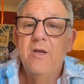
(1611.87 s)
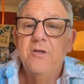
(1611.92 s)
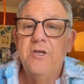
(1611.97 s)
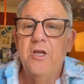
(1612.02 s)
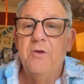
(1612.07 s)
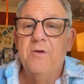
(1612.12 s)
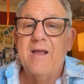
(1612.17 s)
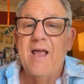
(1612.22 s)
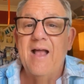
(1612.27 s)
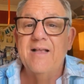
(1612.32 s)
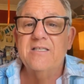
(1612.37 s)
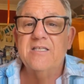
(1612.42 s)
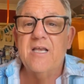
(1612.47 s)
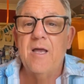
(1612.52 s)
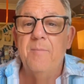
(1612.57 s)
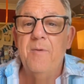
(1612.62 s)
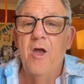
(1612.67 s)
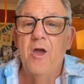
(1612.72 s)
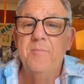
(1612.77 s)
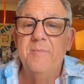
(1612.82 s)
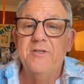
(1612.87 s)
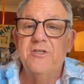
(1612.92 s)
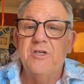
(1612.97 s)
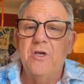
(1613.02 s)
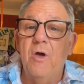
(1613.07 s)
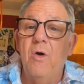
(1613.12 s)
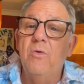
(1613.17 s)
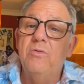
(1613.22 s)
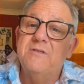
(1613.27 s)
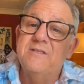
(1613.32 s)
New cat's come home and...
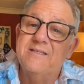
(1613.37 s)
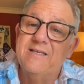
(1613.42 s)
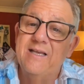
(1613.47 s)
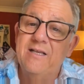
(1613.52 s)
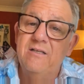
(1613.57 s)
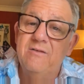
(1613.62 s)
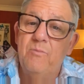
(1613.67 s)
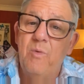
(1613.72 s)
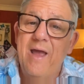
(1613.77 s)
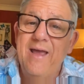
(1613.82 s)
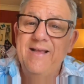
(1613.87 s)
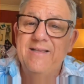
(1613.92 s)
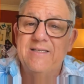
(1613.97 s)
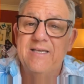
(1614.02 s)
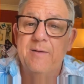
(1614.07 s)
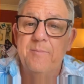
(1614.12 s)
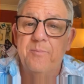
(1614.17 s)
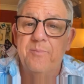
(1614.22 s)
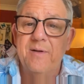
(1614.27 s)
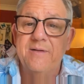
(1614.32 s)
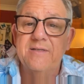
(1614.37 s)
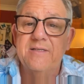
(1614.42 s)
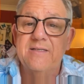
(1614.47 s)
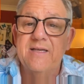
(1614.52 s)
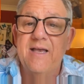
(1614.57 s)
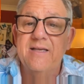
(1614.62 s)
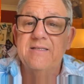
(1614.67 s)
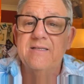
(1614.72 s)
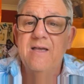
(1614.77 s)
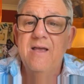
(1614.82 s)
still waiting,
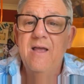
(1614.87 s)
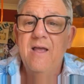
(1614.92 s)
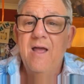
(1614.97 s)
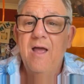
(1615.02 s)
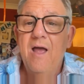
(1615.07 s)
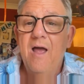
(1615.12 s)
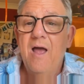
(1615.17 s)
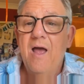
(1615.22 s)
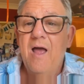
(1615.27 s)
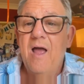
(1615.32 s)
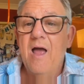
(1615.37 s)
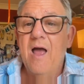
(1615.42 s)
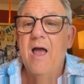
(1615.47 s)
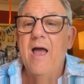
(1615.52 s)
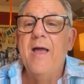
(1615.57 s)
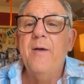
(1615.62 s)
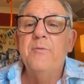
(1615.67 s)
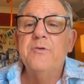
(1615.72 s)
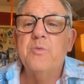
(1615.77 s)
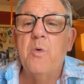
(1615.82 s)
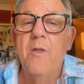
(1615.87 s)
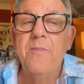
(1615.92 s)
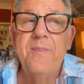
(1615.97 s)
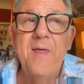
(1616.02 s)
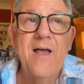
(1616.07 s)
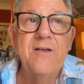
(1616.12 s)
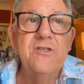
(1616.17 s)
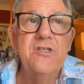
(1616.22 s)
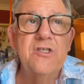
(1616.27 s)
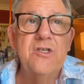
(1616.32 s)
Princess. It was
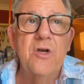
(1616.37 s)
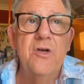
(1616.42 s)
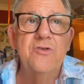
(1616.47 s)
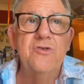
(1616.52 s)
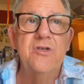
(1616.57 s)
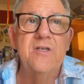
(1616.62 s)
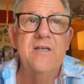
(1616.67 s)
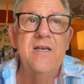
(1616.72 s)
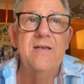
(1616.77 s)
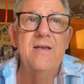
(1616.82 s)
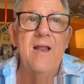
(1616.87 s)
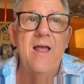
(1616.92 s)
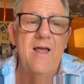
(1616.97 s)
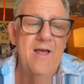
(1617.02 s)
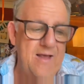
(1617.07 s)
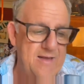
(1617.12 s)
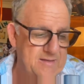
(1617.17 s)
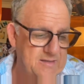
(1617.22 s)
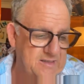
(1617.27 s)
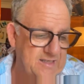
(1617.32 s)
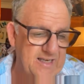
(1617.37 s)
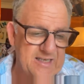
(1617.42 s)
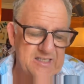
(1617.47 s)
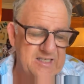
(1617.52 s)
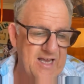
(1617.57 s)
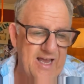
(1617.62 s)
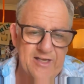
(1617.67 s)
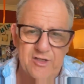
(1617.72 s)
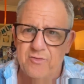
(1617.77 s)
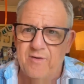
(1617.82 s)

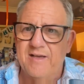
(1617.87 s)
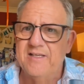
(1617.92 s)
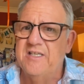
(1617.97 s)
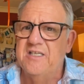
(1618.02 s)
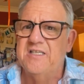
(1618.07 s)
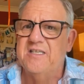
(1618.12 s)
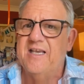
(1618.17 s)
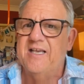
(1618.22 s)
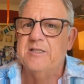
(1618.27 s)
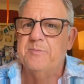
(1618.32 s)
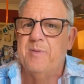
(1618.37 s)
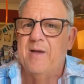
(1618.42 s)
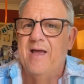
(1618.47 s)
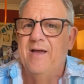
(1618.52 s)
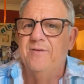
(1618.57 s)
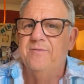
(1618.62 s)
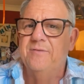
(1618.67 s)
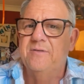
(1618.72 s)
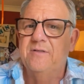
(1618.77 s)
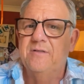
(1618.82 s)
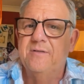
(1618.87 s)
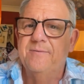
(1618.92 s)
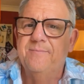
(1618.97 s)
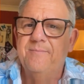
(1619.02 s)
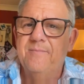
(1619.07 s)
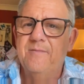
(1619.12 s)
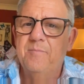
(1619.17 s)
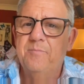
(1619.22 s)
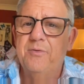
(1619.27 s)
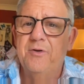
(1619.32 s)
£1,268 or £86.
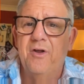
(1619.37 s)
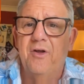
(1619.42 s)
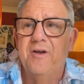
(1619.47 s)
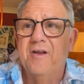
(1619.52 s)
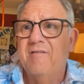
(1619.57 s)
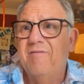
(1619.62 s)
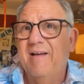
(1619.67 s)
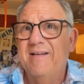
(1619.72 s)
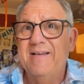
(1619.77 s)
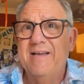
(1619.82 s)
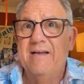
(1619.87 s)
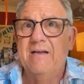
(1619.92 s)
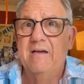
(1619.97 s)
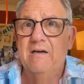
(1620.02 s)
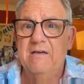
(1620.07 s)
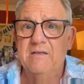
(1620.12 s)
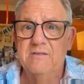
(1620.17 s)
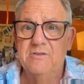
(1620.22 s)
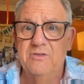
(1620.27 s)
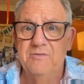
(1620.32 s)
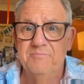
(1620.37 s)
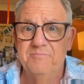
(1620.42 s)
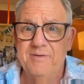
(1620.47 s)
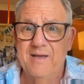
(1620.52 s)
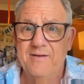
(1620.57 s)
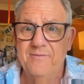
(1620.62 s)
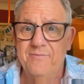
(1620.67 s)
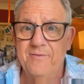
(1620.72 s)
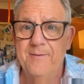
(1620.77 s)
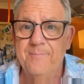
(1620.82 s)
Put it on a credit card. Couldn't
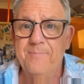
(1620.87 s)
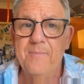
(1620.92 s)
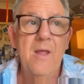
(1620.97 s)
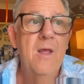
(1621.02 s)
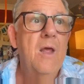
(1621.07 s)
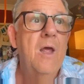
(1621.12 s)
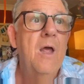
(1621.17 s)
pay for it.